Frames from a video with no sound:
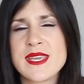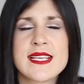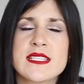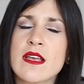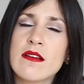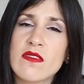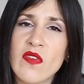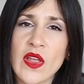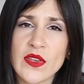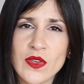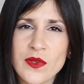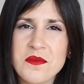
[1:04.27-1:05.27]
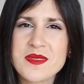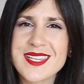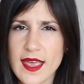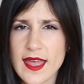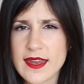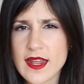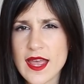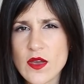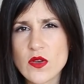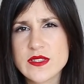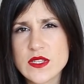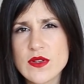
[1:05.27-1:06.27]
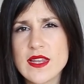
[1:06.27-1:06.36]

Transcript: speaks volumes. And I also